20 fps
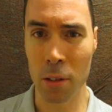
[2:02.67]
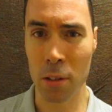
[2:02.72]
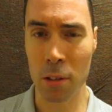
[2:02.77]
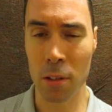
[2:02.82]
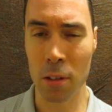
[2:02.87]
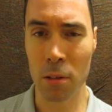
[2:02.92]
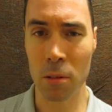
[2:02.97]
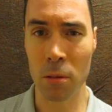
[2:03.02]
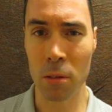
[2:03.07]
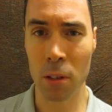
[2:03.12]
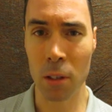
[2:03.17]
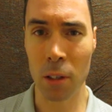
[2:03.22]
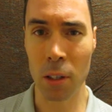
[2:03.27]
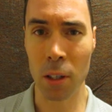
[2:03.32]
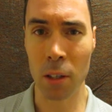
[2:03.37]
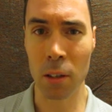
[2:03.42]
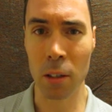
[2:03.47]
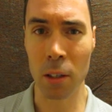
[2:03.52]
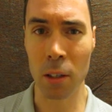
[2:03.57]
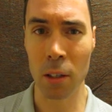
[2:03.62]
considering
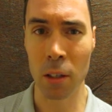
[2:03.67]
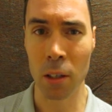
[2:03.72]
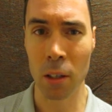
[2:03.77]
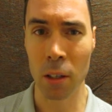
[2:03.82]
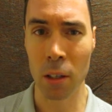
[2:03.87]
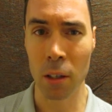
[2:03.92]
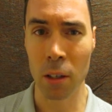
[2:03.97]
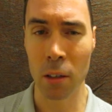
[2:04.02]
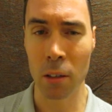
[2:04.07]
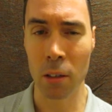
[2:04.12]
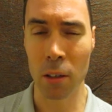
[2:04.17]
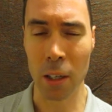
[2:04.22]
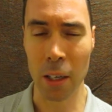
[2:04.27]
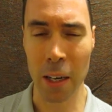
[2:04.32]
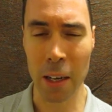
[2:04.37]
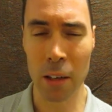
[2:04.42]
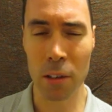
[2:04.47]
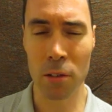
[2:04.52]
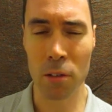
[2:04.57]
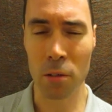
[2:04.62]
that the
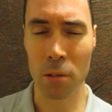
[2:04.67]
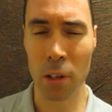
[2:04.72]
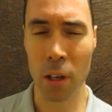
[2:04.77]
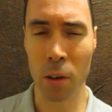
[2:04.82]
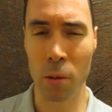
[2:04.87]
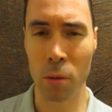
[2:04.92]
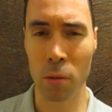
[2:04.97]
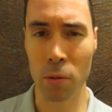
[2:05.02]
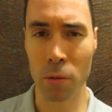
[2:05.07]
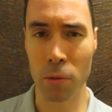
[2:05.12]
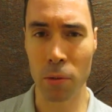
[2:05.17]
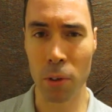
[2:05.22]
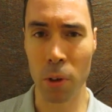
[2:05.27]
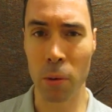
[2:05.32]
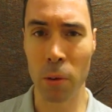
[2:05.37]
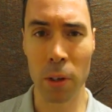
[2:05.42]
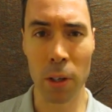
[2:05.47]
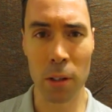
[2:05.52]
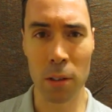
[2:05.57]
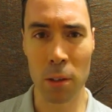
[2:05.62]
canals are now
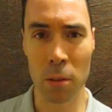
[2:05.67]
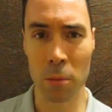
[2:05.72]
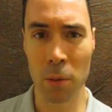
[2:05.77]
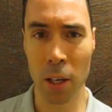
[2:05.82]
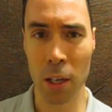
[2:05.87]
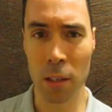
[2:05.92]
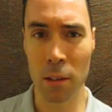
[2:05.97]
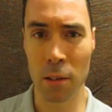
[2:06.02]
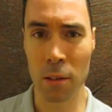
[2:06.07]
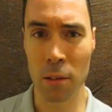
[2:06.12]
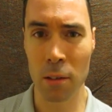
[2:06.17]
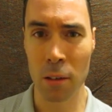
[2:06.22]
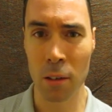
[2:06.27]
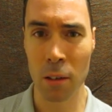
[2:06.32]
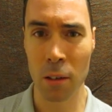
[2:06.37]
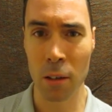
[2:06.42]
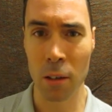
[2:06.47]
overflowing in some cases,